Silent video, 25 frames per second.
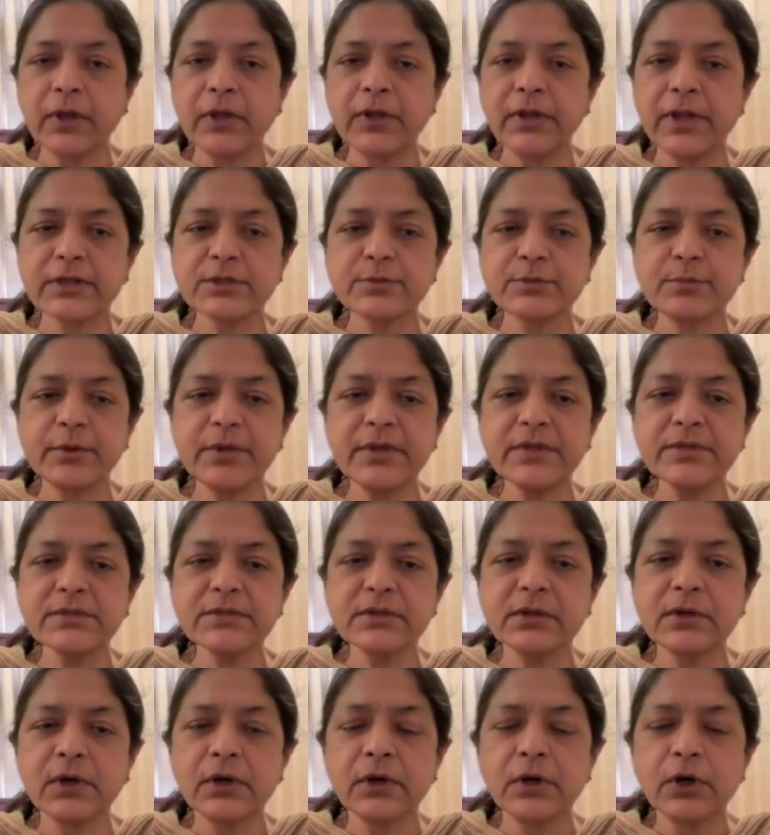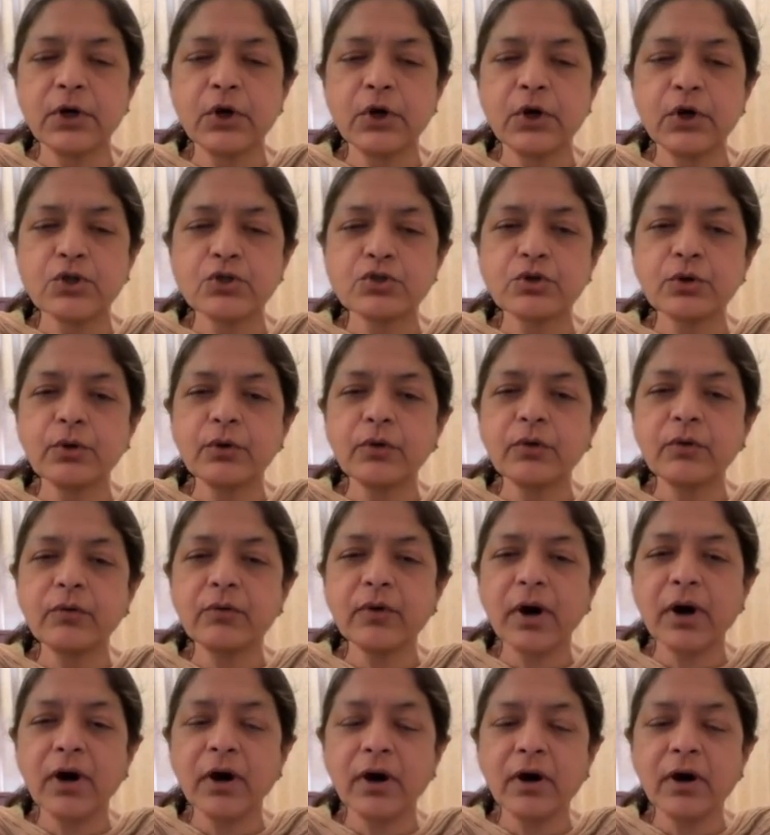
Next, please. So